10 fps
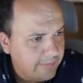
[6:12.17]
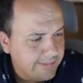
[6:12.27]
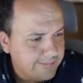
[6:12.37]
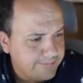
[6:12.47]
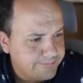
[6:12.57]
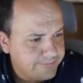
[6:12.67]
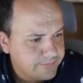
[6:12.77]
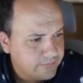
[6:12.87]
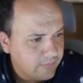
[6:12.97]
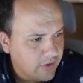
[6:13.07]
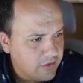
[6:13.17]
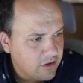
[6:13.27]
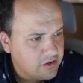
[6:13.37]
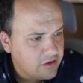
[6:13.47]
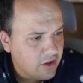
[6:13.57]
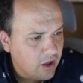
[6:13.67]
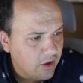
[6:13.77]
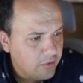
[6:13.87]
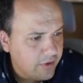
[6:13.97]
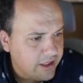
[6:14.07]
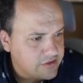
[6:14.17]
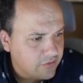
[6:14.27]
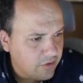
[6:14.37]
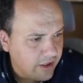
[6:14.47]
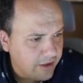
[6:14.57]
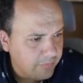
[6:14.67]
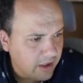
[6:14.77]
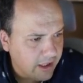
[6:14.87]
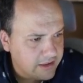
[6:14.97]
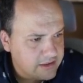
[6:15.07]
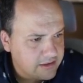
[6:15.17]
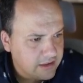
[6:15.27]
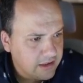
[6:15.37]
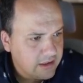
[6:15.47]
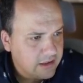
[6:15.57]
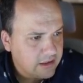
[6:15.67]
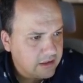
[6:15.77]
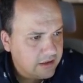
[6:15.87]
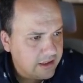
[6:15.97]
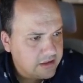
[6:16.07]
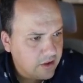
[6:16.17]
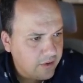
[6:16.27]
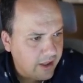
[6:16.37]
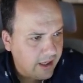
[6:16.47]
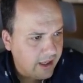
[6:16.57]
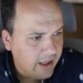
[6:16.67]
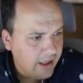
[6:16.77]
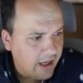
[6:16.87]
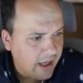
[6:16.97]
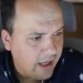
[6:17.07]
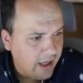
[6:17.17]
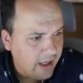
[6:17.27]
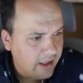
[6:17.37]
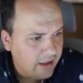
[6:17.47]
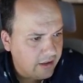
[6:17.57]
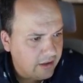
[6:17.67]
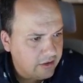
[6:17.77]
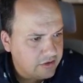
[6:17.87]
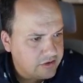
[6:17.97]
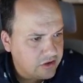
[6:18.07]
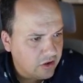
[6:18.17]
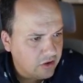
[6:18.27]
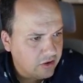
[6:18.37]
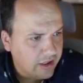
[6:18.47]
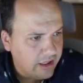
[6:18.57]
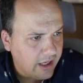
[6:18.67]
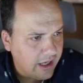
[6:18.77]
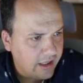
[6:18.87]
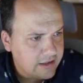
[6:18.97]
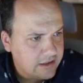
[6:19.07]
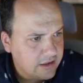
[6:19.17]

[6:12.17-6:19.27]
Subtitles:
are other ways of creating plots. Let's go ahead and start looking at